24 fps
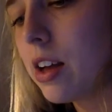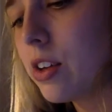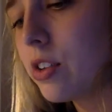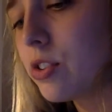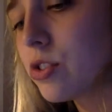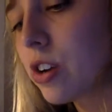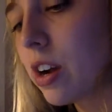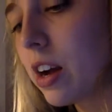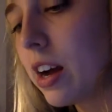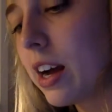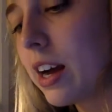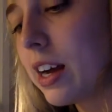
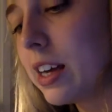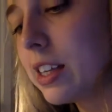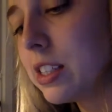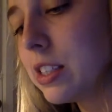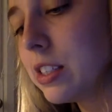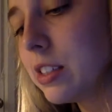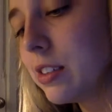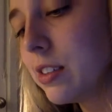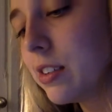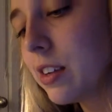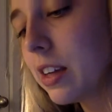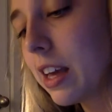try
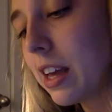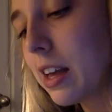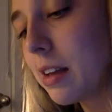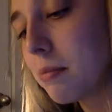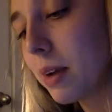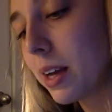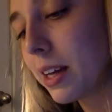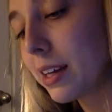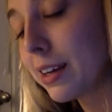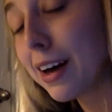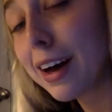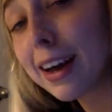to get in
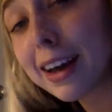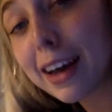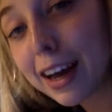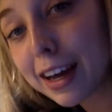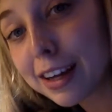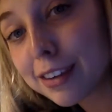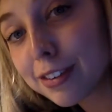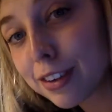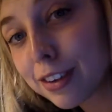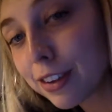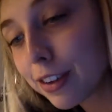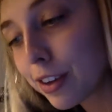my
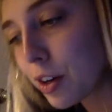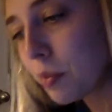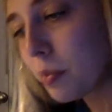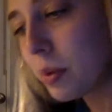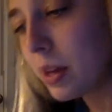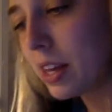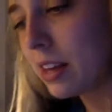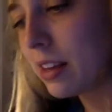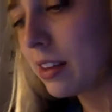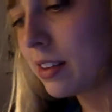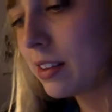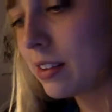kayak for a little
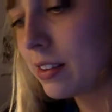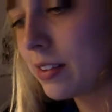bit,